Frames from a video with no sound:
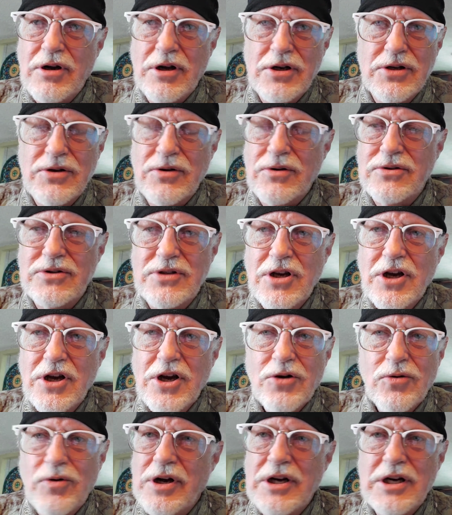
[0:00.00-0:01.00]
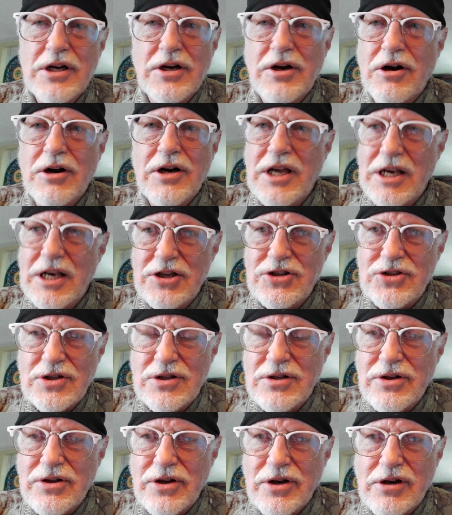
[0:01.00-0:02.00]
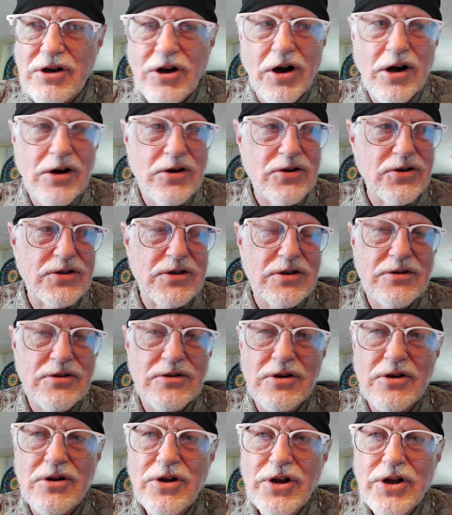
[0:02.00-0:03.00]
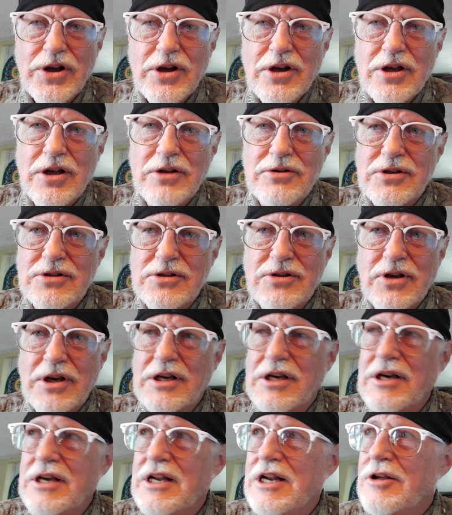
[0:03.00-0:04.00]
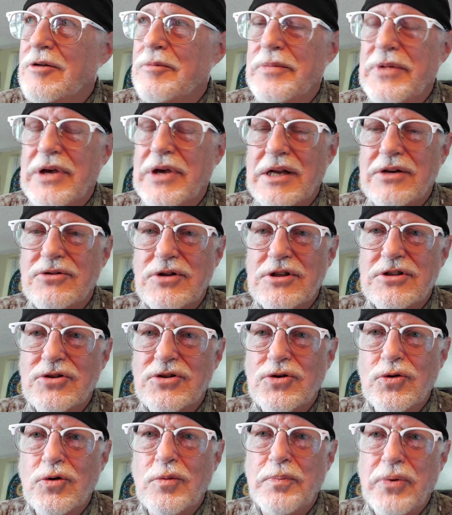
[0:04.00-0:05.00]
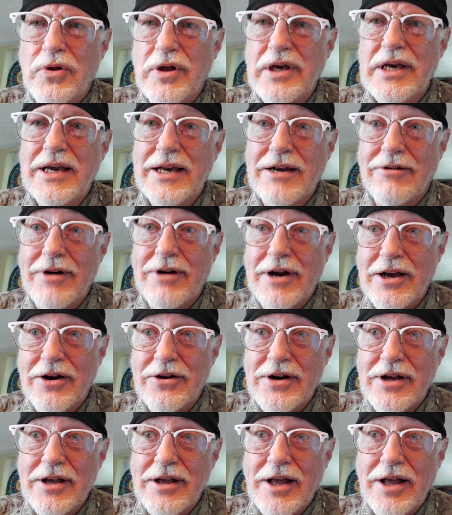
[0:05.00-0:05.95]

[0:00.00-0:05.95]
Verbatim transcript: adults running our nation, The Congress and the uh, just like an elementary school playground.